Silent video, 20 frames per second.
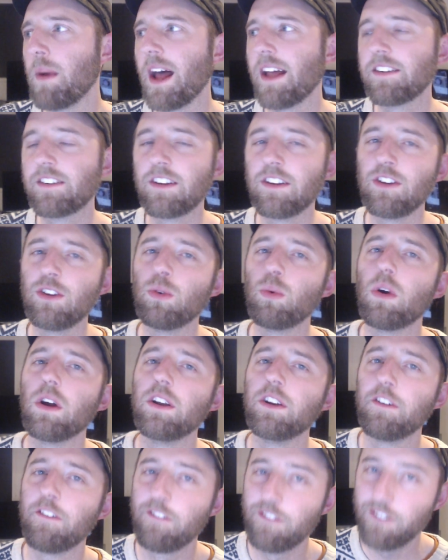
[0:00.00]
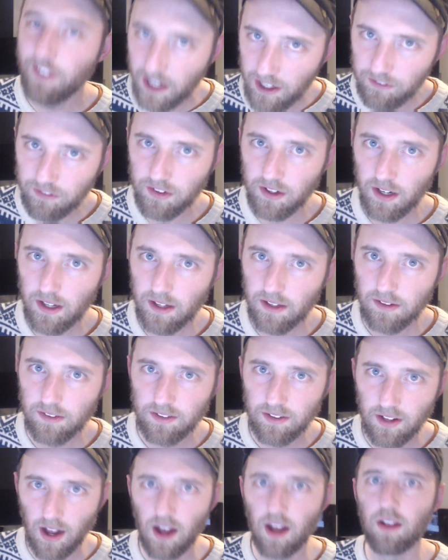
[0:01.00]
but I'm asking you what your
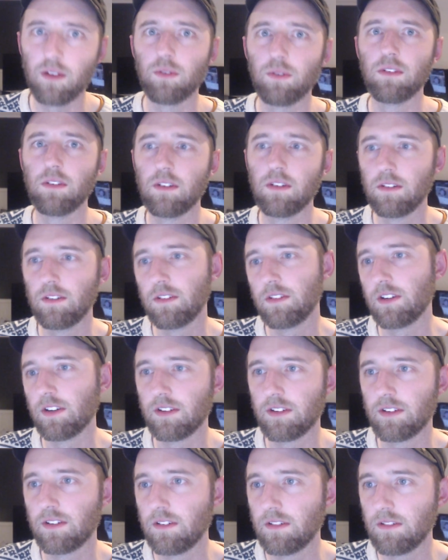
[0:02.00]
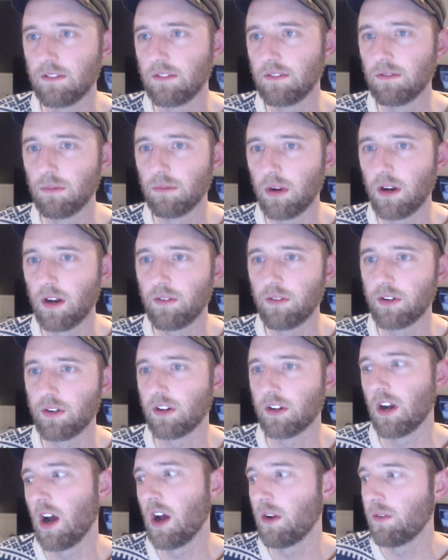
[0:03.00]
favorite is, not just
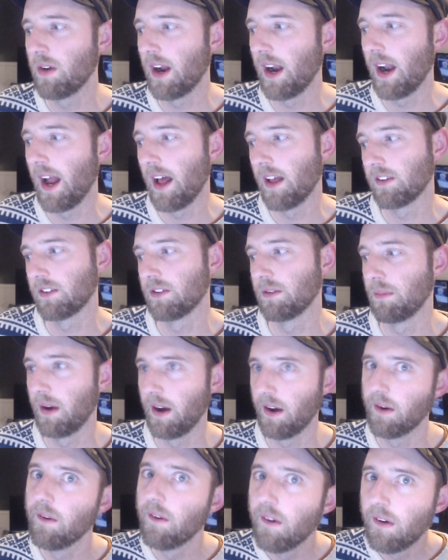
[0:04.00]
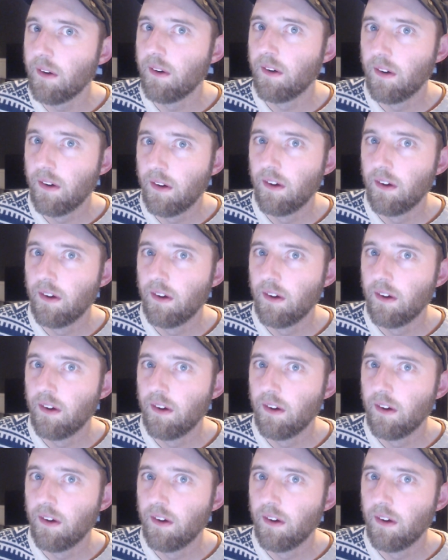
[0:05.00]
whatever Conrad asks about.